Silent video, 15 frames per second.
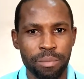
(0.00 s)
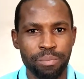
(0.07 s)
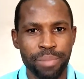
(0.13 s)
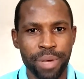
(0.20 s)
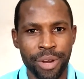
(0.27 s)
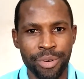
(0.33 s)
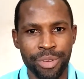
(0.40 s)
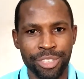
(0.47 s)

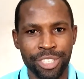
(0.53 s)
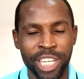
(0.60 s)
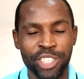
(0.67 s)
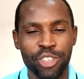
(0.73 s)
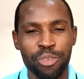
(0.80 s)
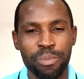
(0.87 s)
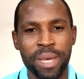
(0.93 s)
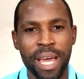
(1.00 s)
perish. And
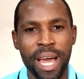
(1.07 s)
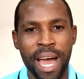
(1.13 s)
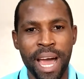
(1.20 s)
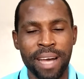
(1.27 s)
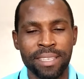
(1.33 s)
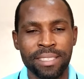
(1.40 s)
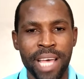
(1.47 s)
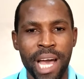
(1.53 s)
you may
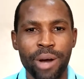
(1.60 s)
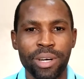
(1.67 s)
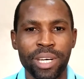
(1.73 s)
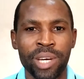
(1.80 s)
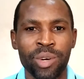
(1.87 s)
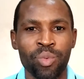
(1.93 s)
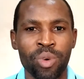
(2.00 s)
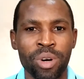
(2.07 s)
ask, how
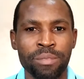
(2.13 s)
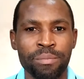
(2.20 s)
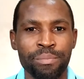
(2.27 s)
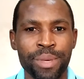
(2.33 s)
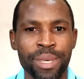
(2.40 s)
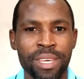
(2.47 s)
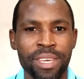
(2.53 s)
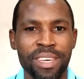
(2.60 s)
can one
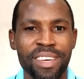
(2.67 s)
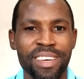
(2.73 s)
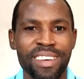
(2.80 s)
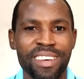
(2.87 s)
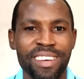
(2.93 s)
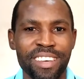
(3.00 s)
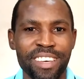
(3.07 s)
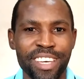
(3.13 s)
be
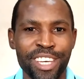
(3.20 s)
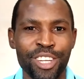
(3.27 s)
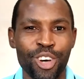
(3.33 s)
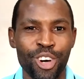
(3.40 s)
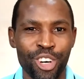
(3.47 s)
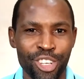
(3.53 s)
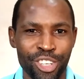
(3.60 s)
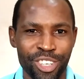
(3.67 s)
in
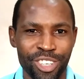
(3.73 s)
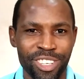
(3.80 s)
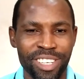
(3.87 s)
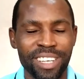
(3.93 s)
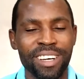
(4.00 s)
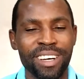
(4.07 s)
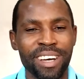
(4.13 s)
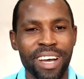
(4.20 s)
honor
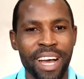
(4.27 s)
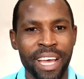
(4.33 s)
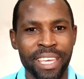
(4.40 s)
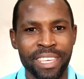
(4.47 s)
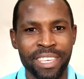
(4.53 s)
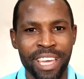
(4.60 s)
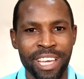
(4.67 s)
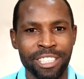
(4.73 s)

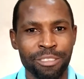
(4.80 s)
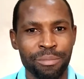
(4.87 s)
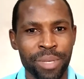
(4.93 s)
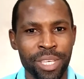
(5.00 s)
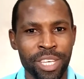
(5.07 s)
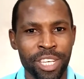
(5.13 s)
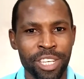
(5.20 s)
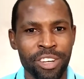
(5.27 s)
and yet
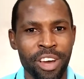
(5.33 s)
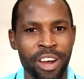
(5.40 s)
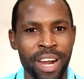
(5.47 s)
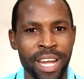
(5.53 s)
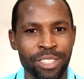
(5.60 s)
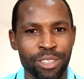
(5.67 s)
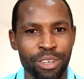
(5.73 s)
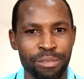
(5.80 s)
be
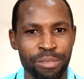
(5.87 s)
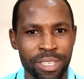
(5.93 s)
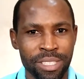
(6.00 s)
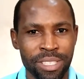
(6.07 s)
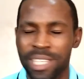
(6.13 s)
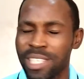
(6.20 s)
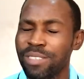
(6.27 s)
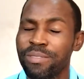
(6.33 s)
ignorant of it?
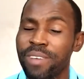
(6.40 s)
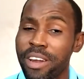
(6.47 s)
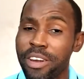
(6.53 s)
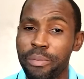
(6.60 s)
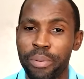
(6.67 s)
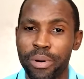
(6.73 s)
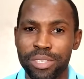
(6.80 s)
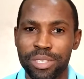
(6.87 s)
It's very
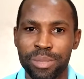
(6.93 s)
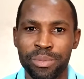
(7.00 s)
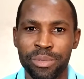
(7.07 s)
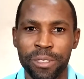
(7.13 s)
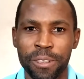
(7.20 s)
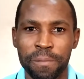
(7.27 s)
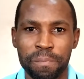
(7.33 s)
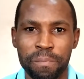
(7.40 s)
possible.